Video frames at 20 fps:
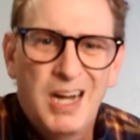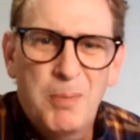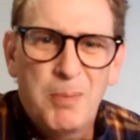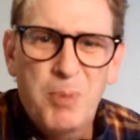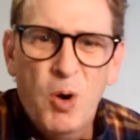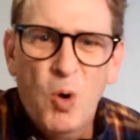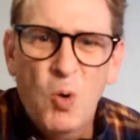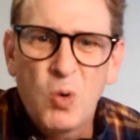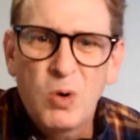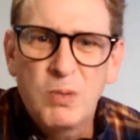
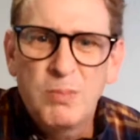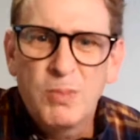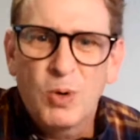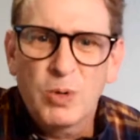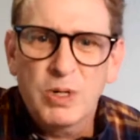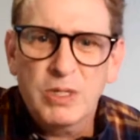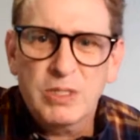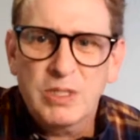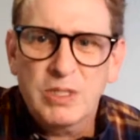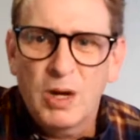poem
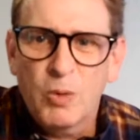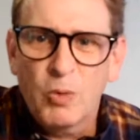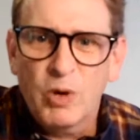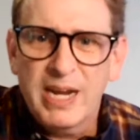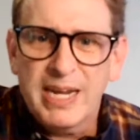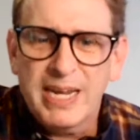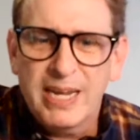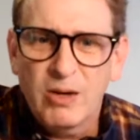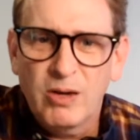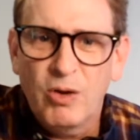or a song where I
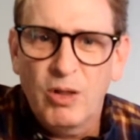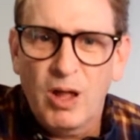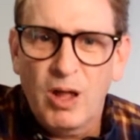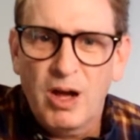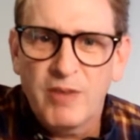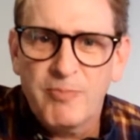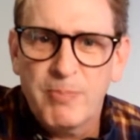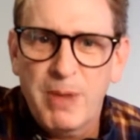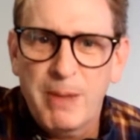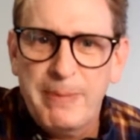kill
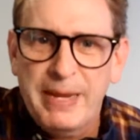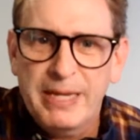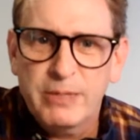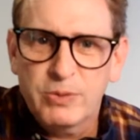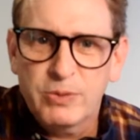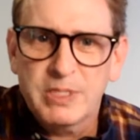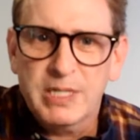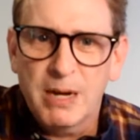off my patrons.